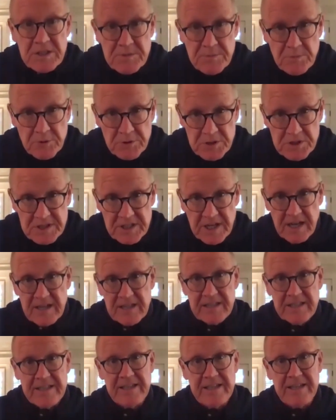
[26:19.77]
more
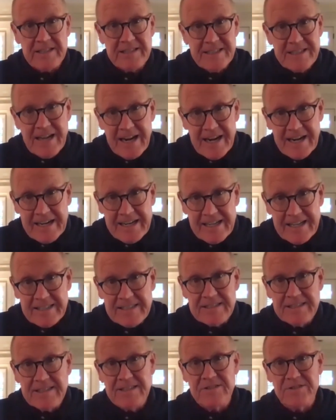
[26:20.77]
subtly, a tiny
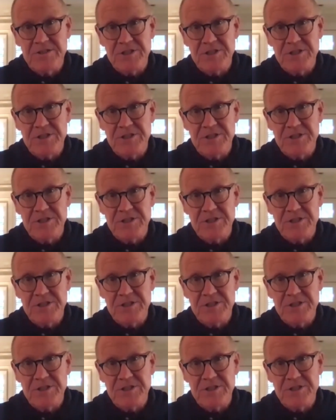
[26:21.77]
little